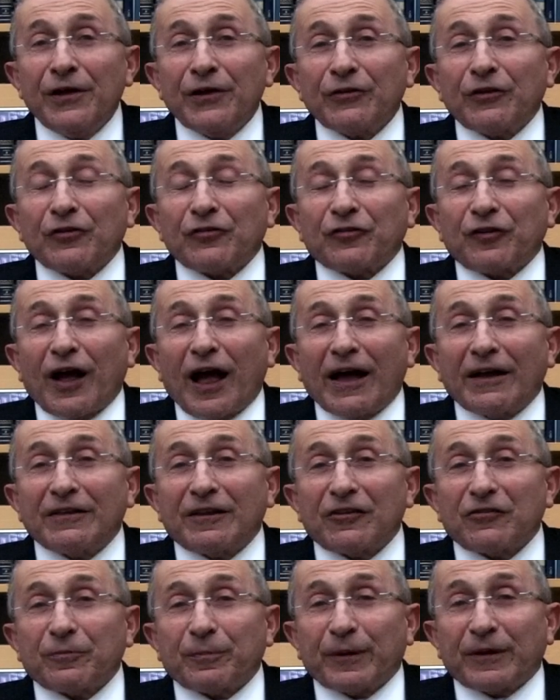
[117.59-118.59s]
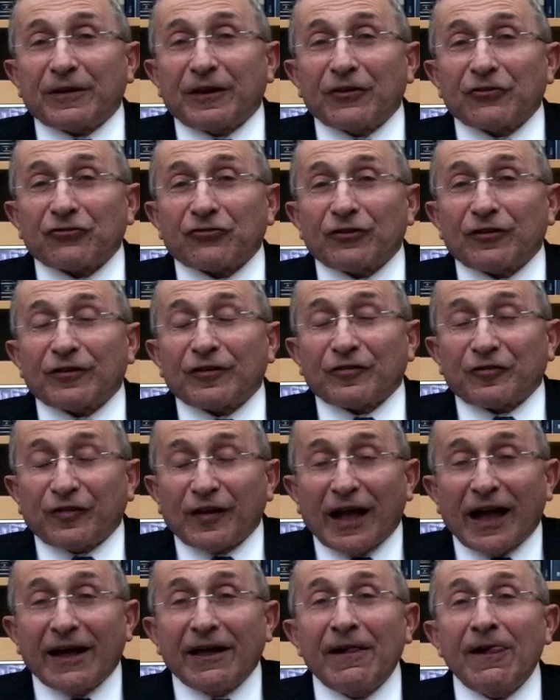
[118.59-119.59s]
to sign this petition to
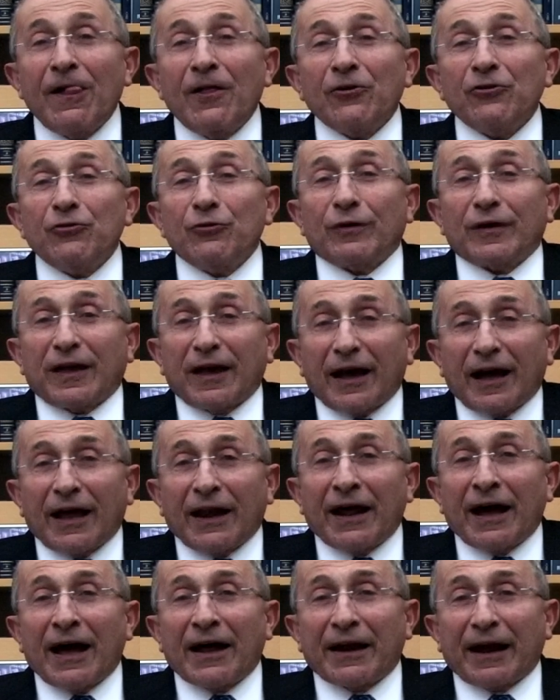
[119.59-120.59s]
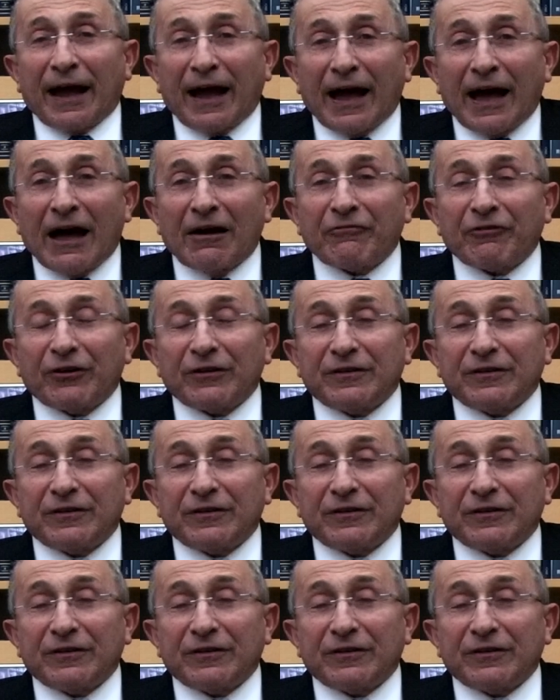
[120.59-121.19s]
say you cannot have a